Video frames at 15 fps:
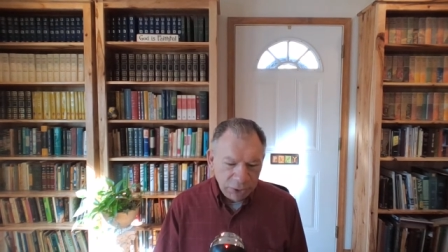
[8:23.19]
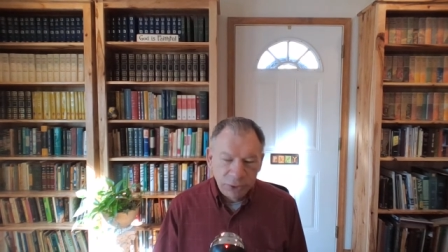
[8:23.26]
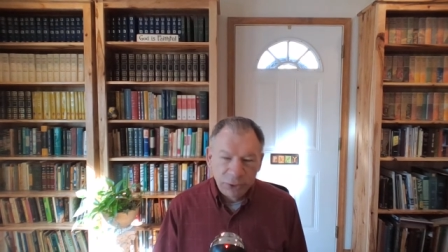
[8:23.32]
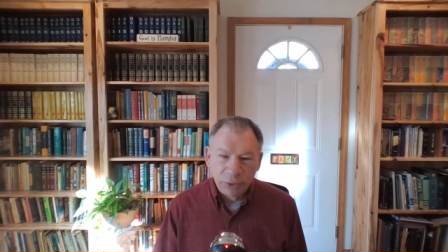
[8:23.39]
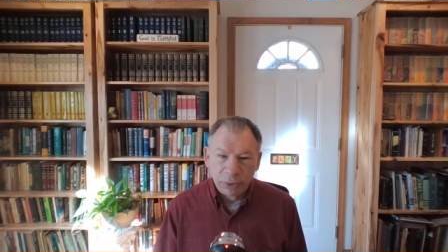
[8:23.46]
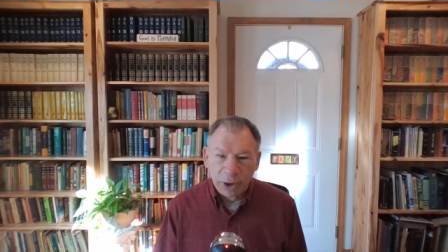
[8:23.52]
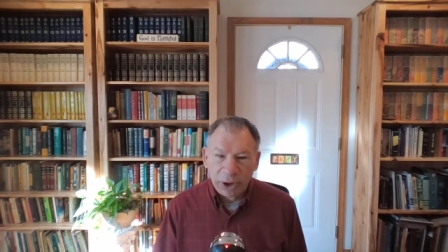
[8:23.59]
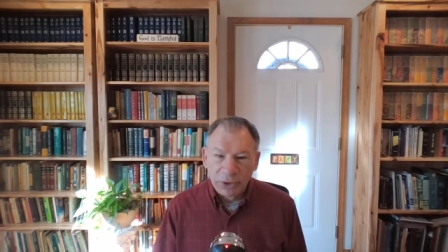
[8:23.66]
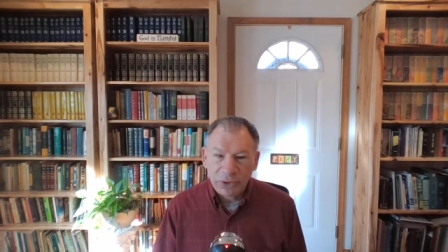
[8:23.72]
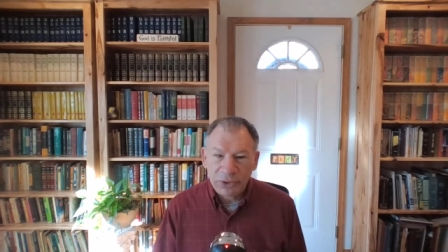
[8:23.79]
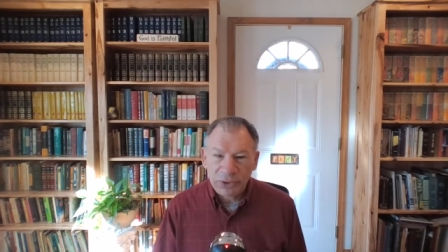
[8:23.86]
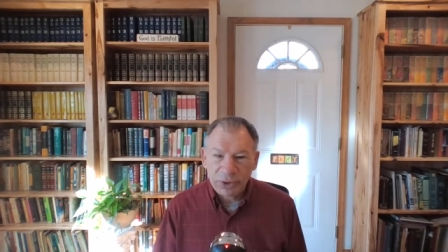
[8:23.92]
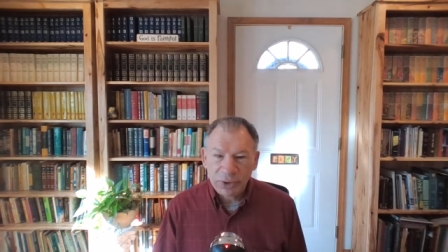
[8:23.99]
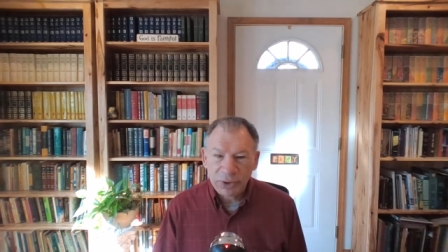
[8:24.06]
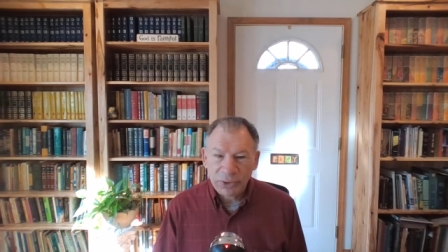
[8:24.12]

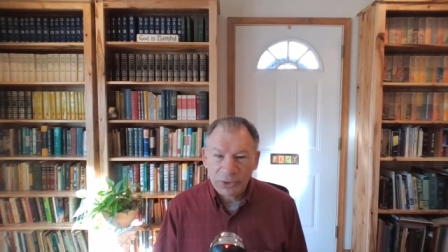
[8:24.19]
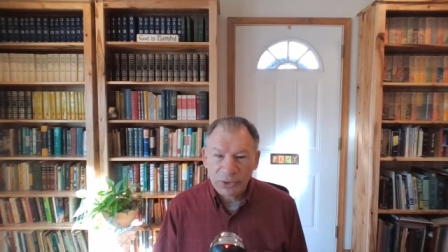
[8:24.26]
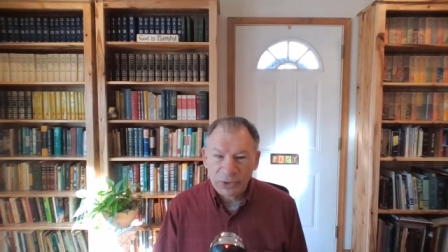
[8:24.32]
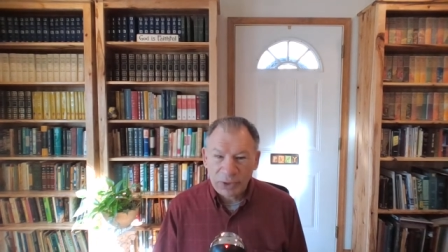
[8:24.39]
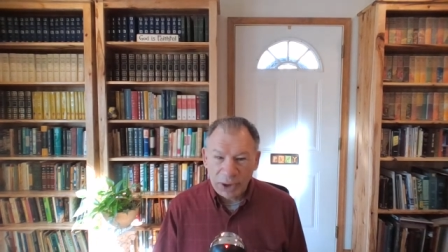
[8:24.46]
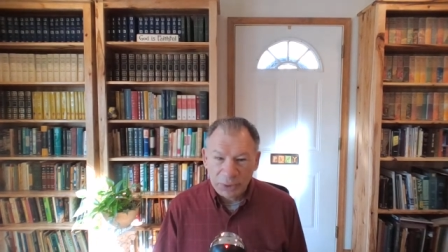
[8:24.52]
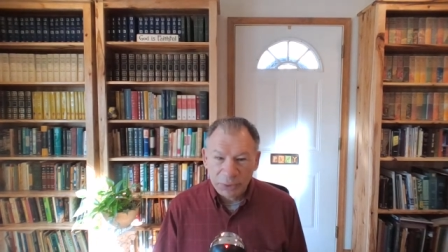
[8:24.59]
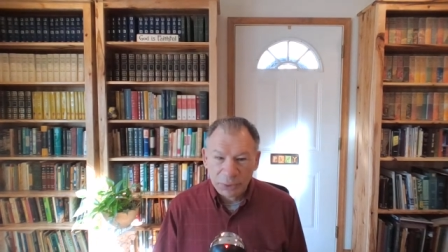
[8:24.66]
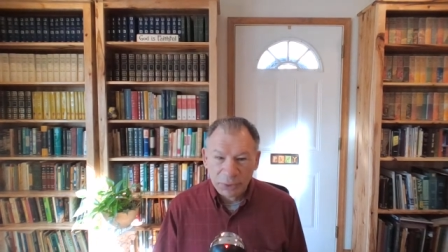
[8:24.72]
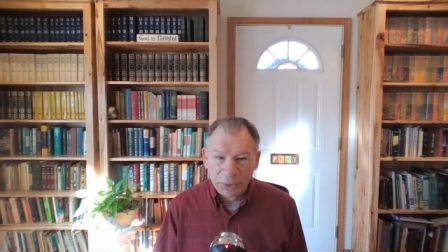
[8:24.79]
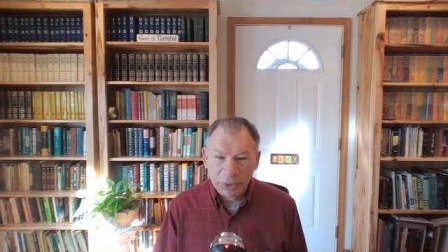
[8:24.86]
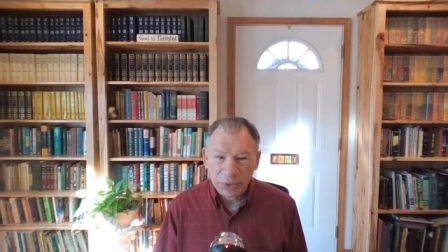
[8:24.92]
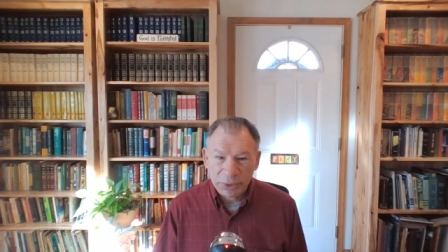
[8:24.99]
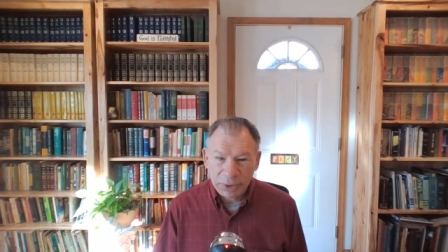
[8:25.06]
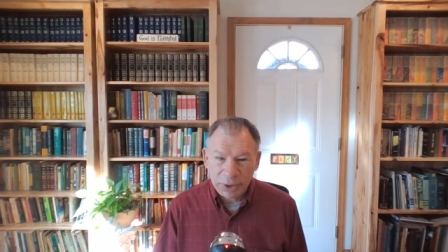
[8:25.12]

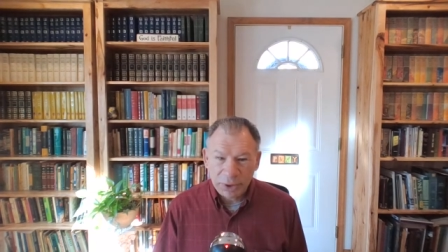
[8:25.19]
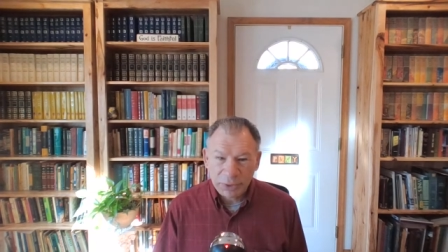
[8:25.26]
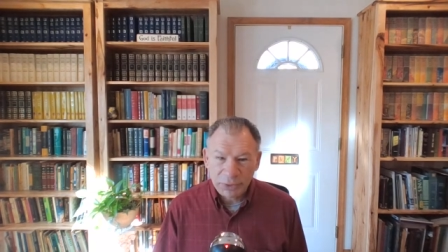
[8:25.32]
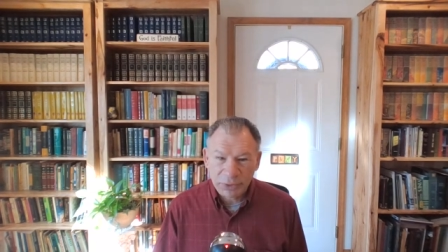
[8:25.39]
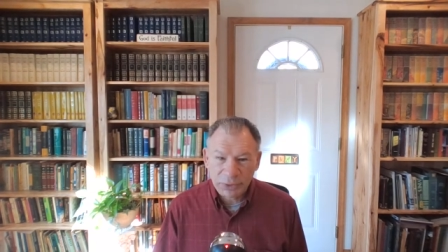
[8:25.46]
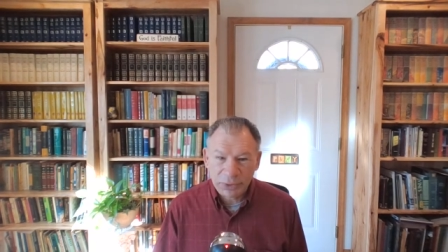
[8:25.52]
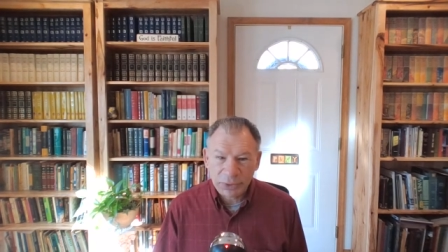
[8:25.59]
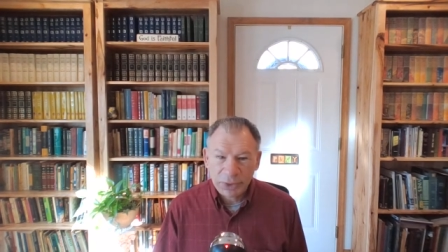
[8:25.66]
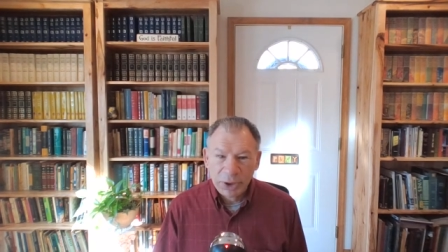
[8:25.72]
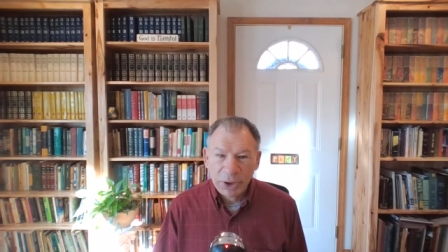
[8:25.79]
christ-centeredness